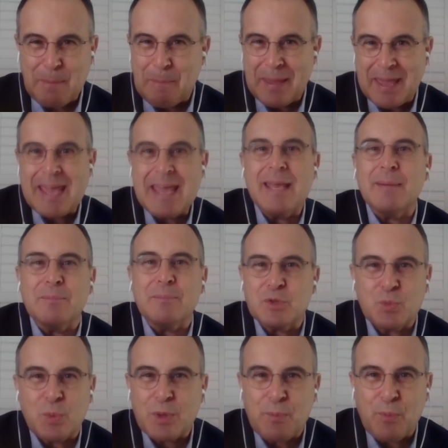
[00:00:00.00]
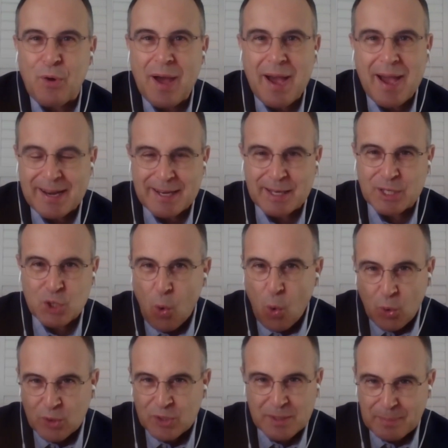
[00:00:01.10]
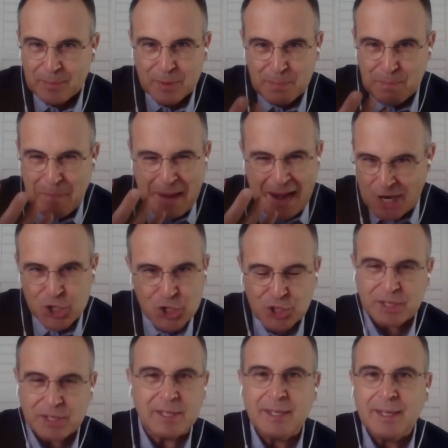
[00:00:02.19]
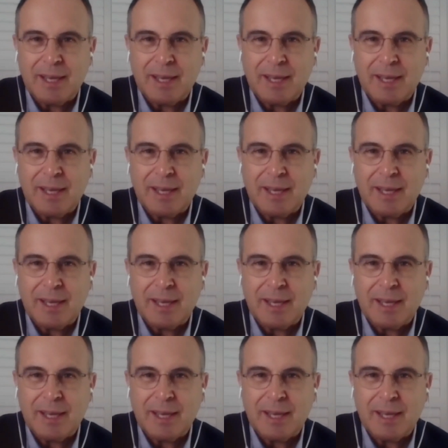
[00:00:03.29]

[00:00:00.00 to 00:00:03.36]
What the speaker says: beams with pride, and he talks with passion